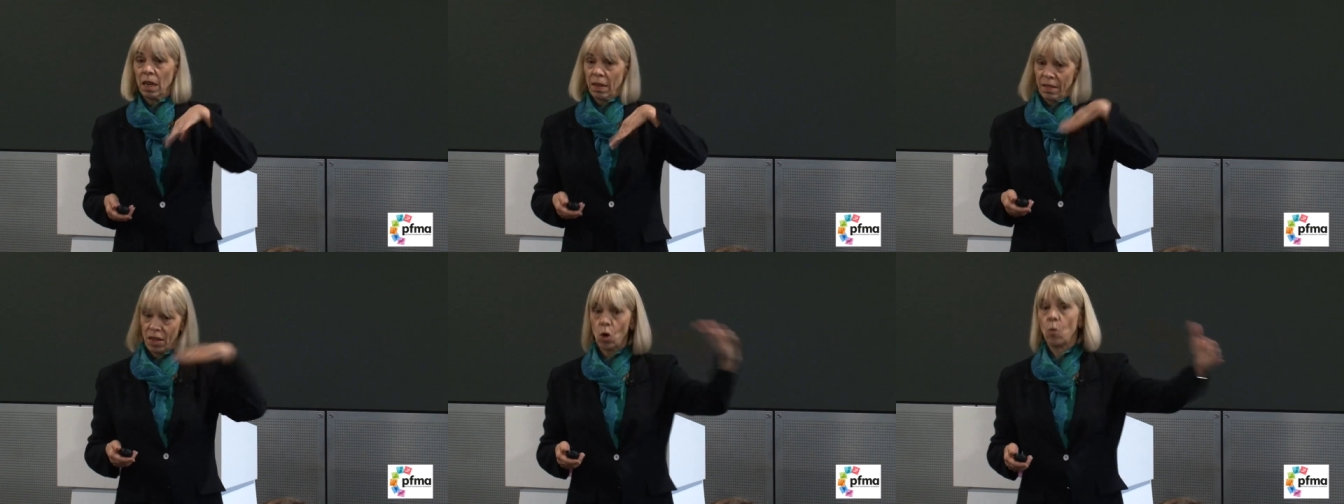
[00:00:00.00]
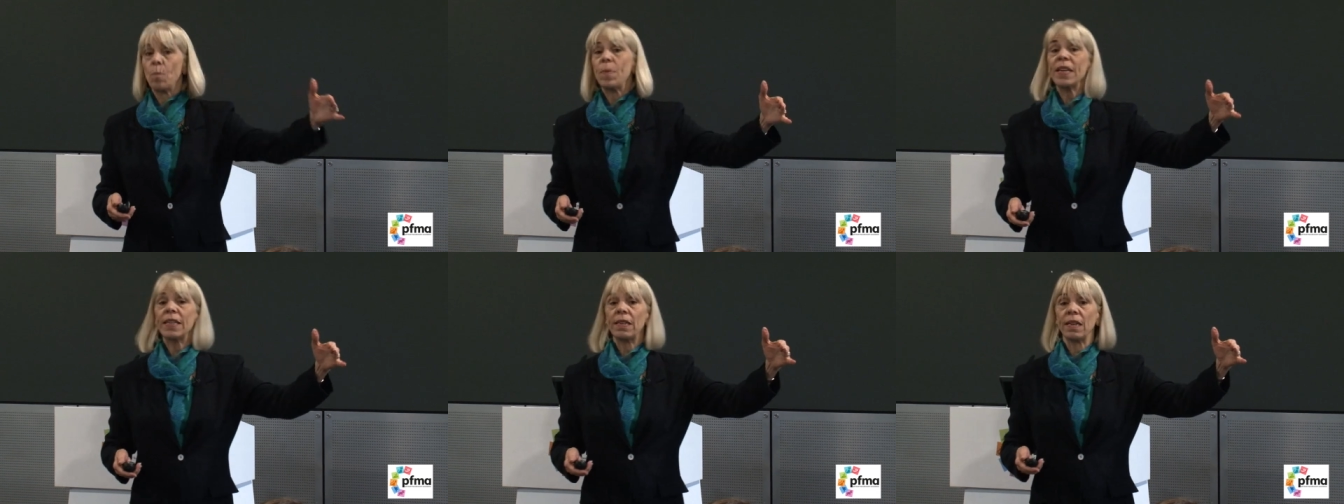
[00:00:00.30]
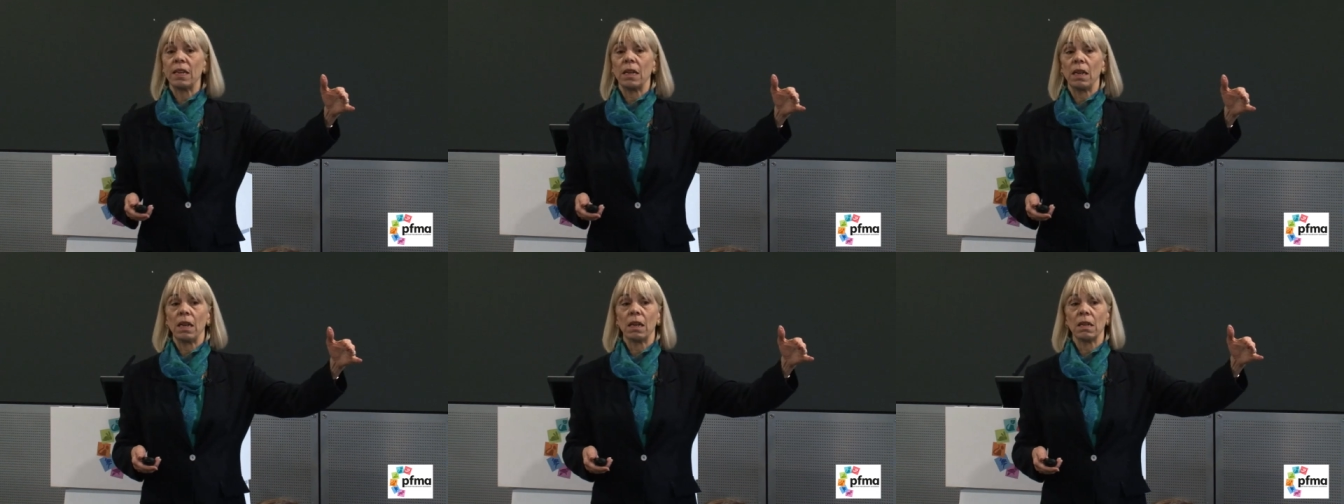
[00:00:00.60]
The
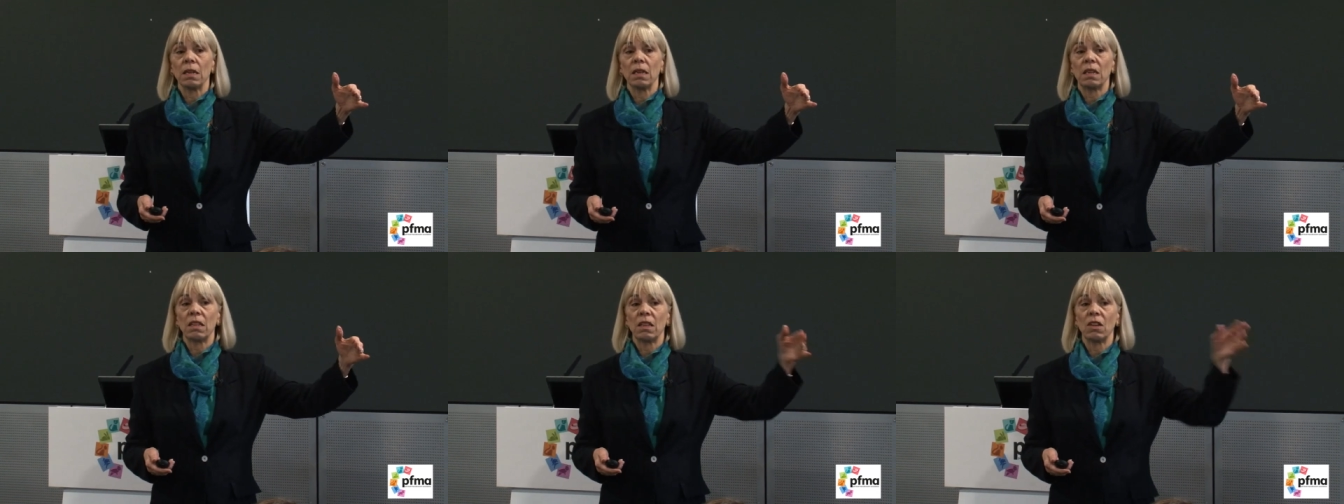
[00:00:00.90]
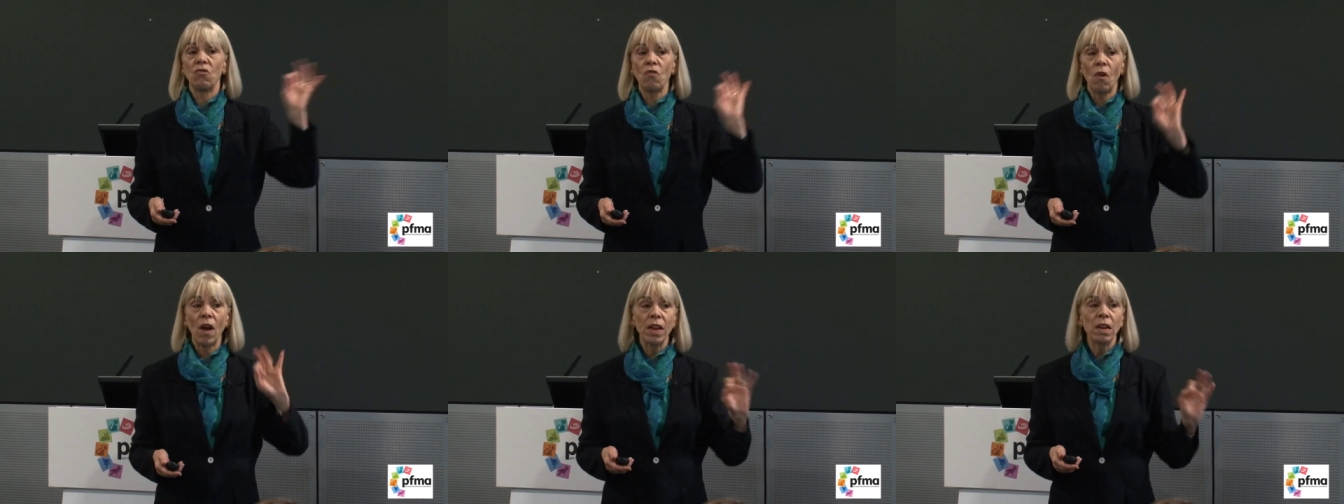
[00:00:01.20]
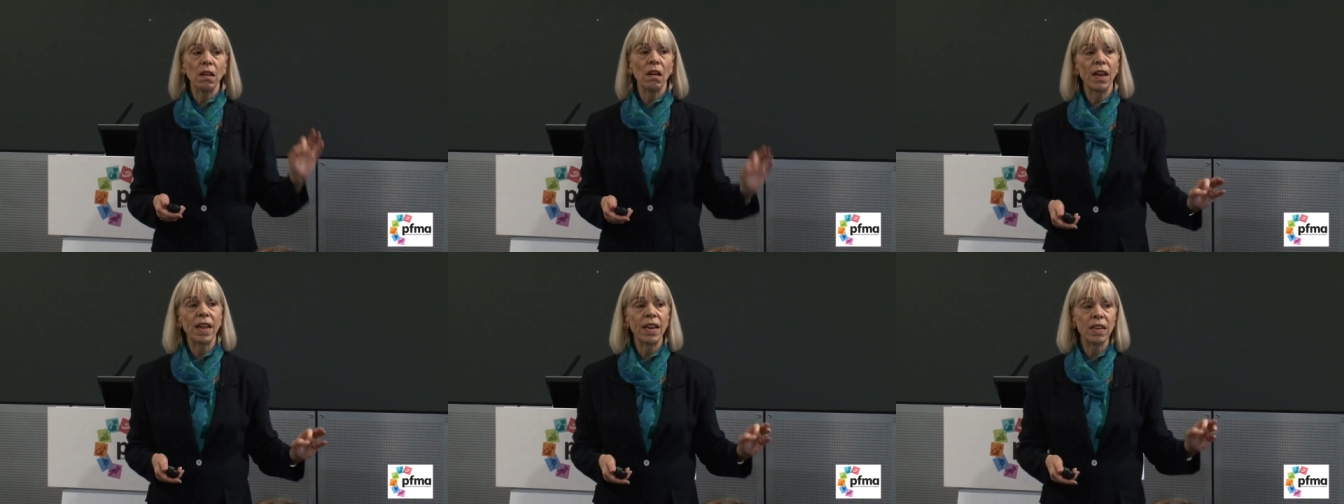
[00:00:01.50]
obesity is. The dry
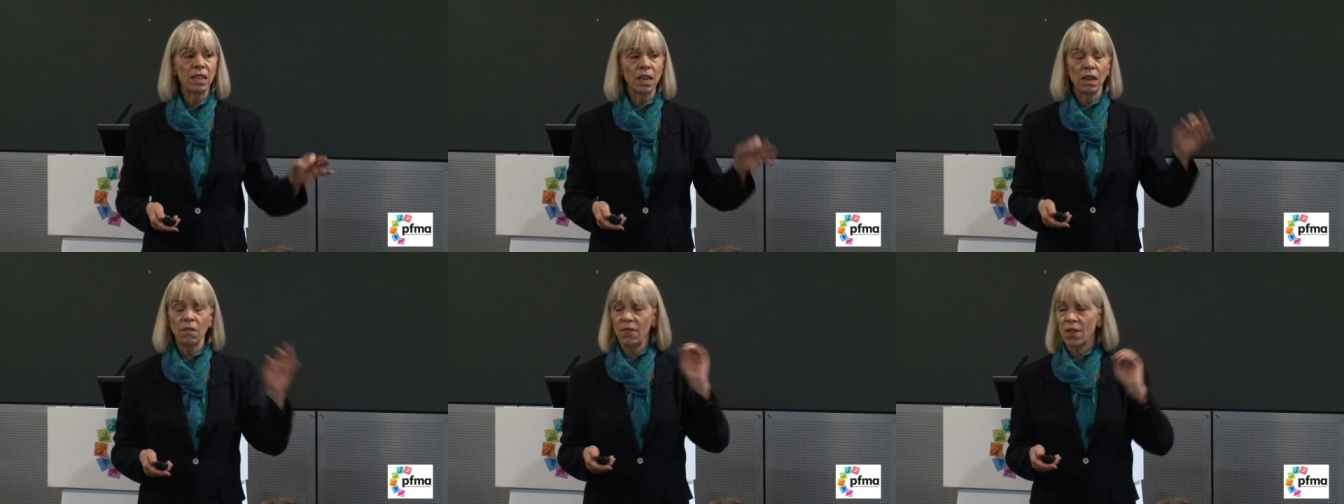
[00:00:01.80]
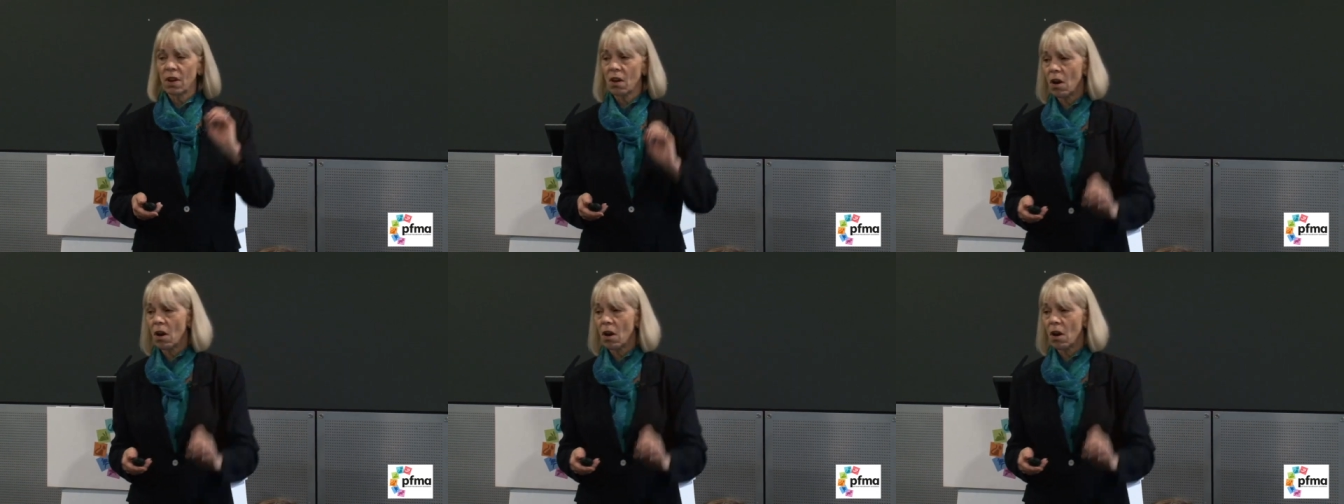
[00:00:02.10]
diet itself and the